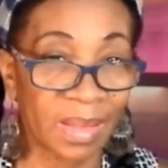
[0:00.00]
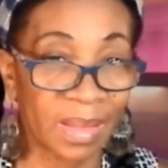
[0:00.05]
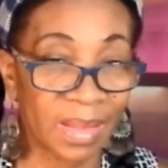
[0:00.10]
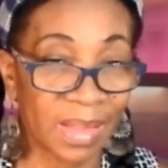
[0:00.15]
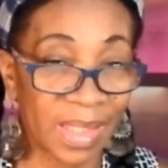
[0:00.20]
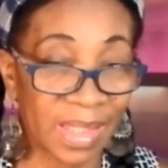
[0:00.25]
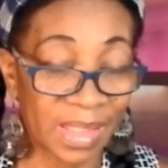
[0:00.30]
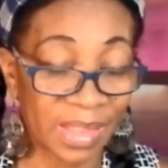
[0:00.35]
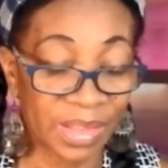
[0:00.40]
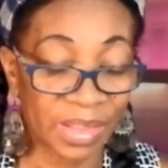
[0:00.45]

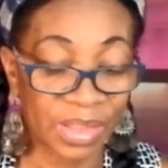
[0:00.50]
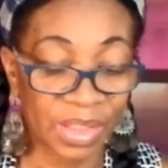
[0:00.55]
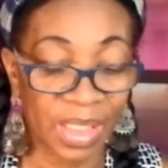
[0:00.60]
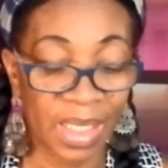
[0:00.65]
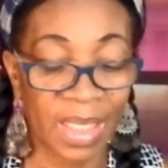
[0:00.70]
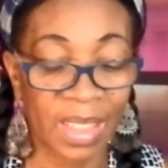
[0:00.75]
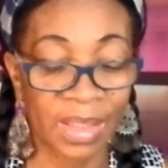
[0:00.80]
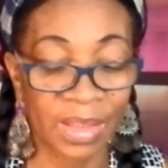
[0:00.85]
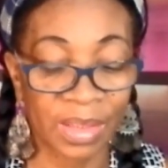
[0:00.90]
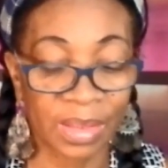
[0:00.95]
that it's
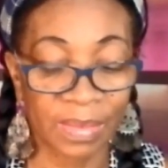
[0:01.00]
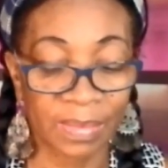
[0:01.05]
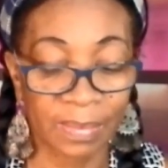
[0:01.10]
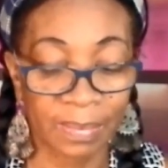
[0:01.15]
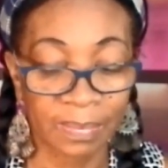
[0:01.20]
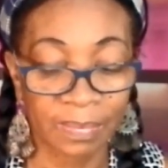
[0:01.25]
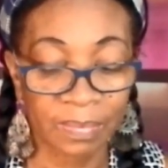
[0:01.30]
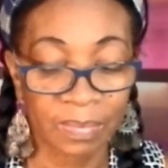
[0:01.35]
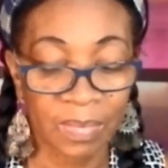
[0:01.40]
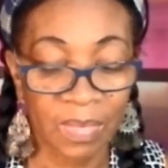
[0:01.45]
changing.
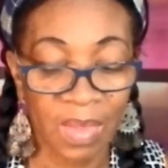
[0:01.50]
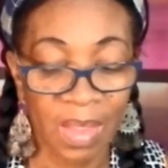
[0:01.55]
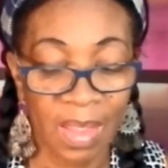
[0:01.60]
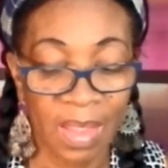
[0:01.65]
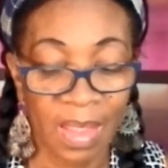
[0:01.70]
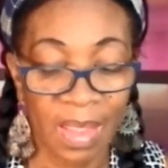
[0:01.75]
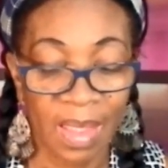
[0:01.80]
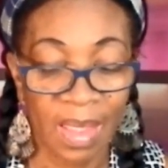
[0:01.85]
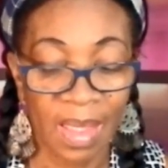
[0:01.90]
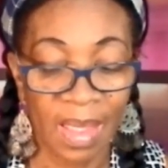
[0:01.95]

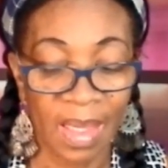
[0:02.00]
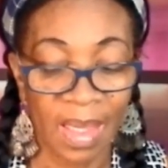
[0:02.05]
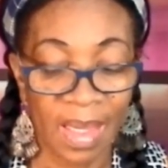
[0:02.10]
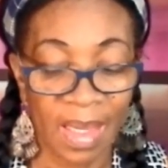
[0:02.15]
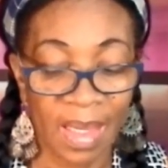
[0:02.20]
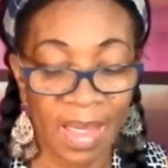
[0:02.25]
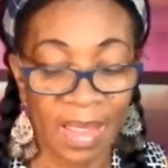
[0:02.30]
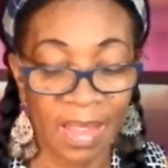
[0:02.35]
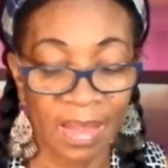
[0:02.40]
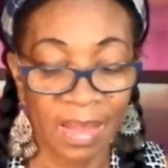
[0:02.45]

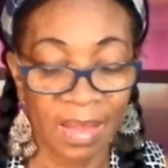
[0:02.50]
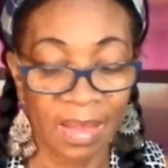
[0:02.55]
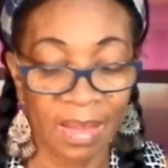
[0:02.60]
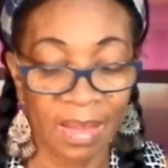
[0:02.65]
And